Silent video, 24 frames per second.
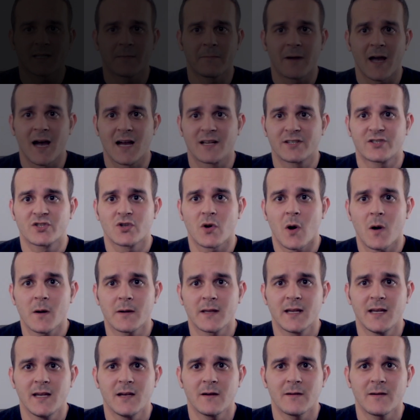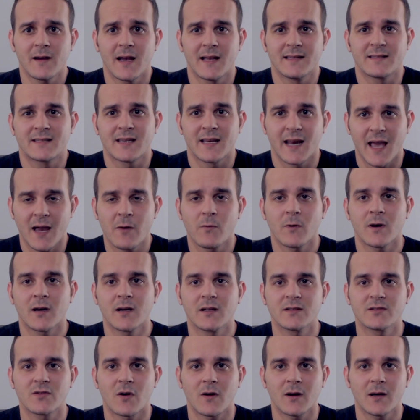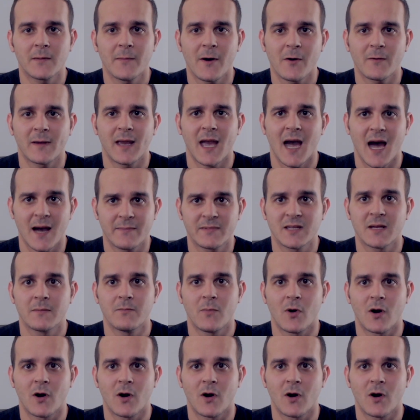What's up, guys? Sean here, and today we're going to talk about Captain